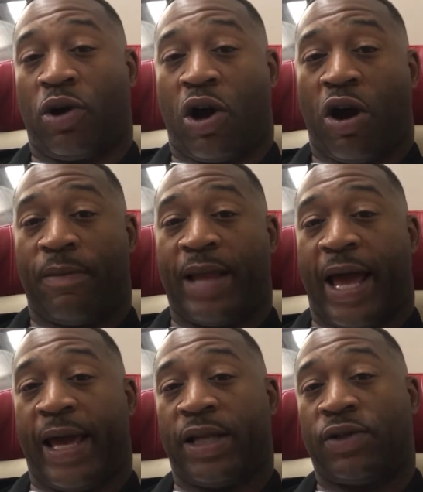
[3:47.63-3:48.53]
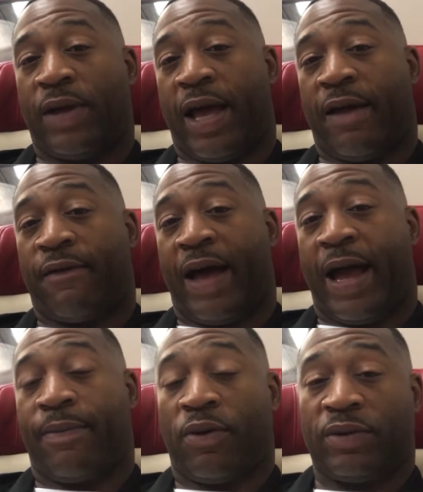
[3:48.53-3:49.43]
low carb diets, you
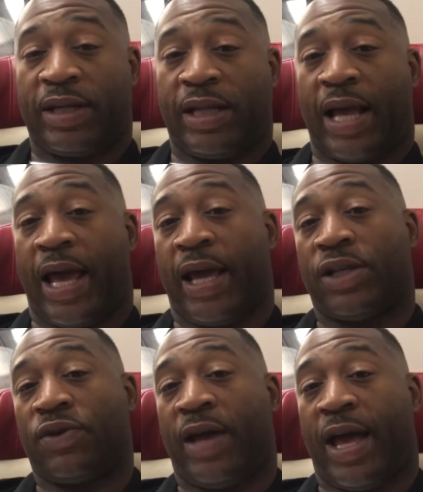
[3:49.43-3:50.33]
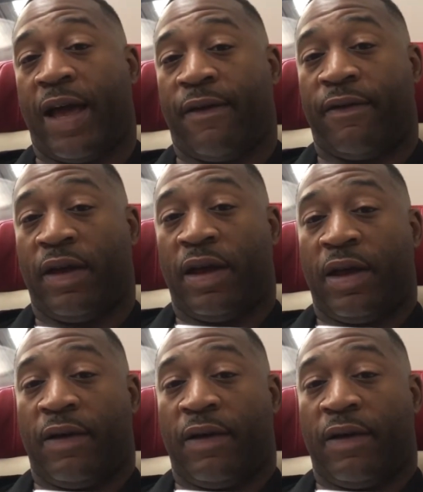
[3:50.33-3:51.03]
have high protein diets, you have